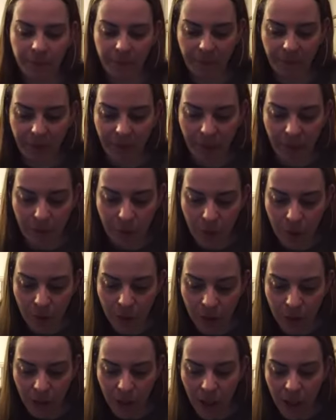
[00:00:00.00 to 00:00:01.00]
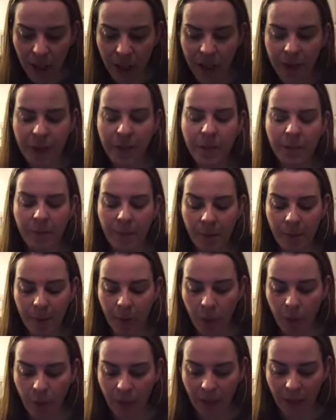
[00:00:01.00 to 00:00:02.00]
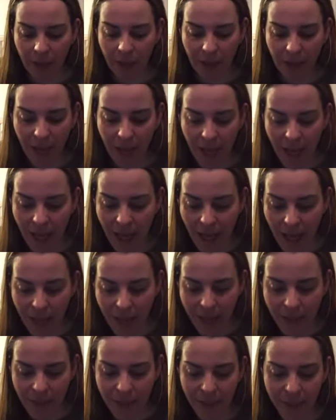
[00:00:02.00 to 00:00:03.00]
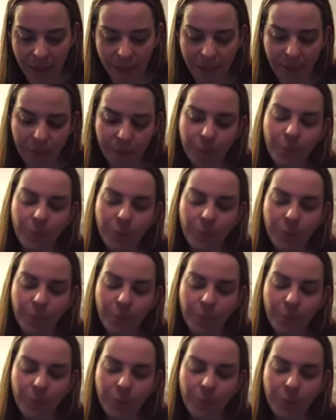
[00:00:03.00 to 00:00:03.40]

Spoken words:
feeling more alert, maybe opening the eyes.